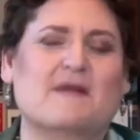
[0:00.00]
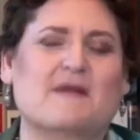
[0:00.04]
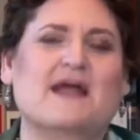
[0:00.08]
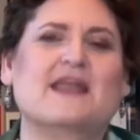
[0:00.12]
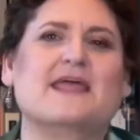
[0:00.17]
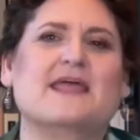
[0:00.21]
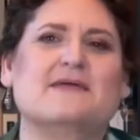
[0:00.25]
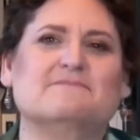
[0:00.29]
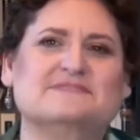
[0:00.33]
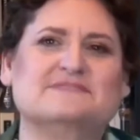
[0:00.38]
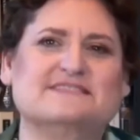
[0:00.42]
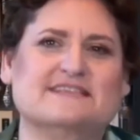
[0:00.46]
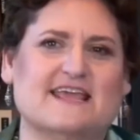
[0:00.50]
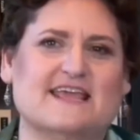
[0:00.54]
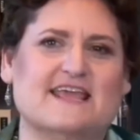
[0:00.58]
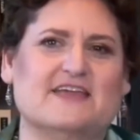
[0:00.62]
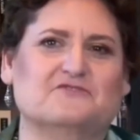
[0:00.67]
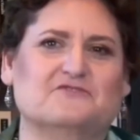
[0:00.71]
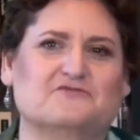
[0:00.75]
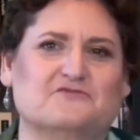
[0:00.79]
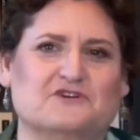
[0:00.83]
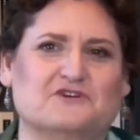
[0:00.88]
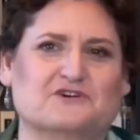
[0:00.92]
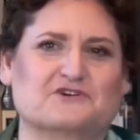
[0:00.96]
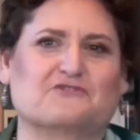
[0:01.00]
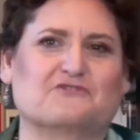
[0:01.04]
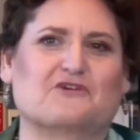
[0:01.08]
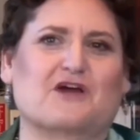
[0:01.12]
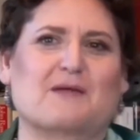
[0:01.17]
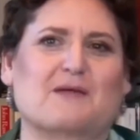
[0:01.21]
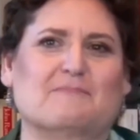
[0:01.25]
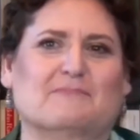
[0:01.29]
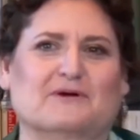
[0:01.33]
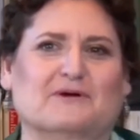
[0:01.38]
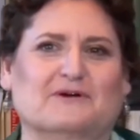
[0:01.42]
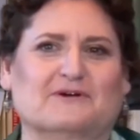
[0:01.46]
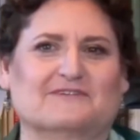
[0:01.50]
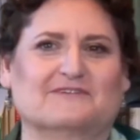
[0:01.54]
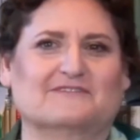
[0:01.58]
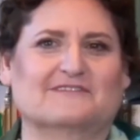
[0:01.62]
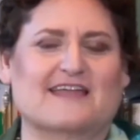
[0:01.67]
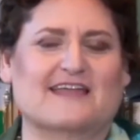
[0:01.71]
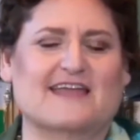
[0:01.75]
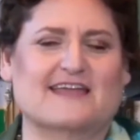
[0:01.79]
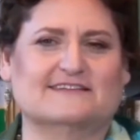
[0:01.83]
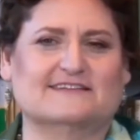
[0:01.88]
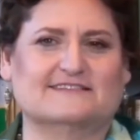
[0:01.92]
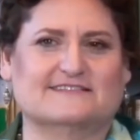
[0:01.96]
My name's Andrea Kramer
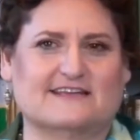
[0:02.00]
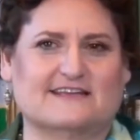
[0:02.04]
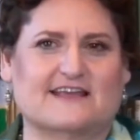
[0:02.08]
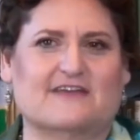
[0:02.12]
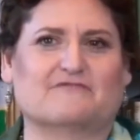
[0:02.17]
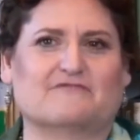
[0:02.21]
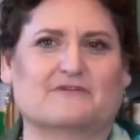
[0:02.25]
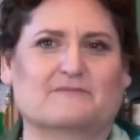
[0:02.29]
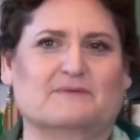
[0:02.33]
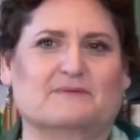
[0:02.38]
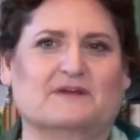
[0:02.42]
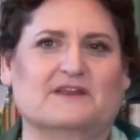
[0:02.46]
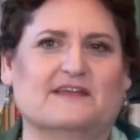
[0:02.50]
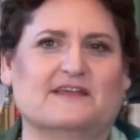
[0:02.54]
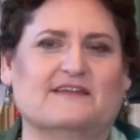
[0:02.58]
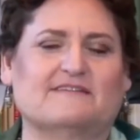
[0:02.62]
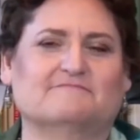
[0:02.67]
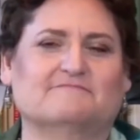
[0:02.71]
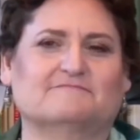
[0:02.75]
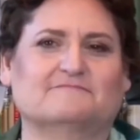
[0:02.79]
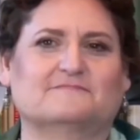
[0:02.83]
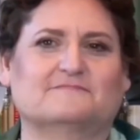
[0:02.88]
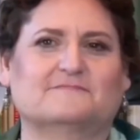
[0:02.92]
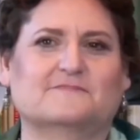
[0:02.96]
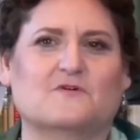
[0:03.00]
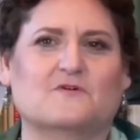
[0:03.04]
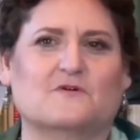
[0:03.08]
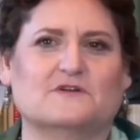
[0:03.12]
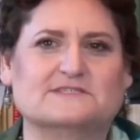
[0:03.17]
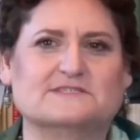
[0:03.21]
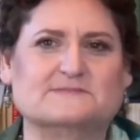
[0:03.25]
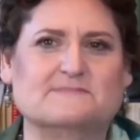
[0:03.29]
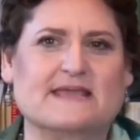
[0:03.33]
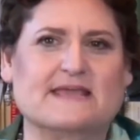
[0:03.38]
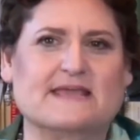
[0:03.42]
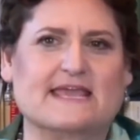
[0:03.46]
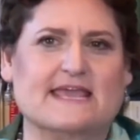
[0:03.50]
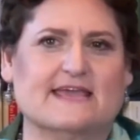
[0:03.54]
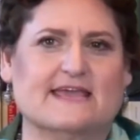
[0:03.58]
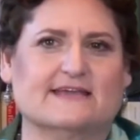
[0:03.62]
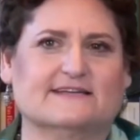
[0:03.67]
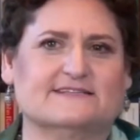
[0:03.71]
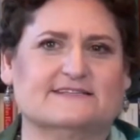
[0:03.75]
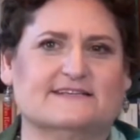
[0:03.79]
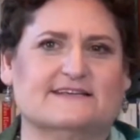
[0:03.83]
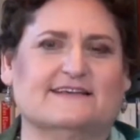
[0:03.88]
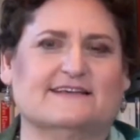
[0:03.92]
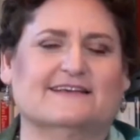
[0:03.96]
and everybody calls me
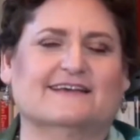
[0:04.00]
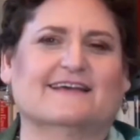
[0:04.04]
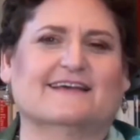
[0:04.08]
Andie.